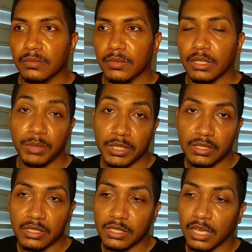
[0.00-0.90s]
than a
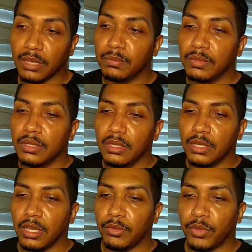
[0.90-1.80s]
PC game.
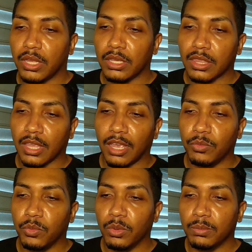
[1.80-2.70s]
I feel like that
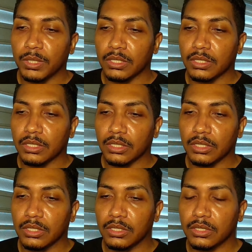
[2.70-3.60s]
will be
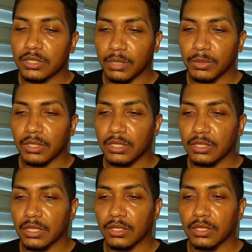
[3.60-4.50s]

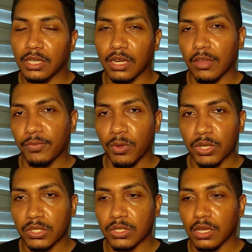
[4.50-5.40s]
something they're gonna
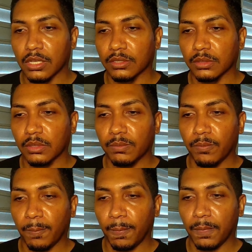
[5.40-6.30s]
focus on.
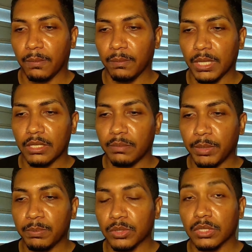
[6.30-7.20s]
Making
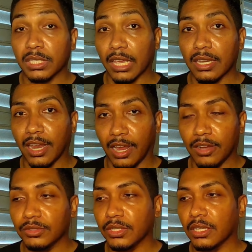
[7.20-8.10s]
people get
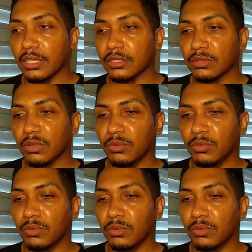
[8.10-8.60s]
out and